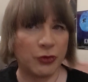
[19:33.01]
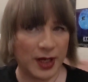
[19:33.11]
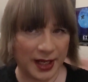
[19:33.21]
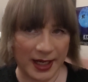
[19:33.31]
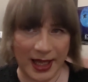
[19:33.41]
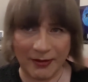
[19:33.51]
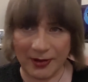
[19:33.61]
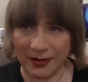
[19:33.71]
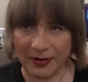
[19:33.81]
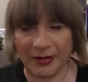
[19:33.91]
really
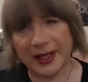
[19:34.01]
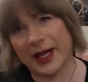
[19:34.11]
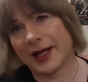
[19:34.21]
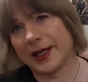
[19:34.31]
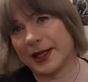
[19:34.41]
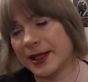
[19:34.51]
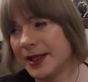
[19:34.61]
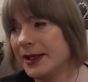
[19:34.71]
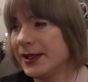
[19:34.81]
clever, very canny.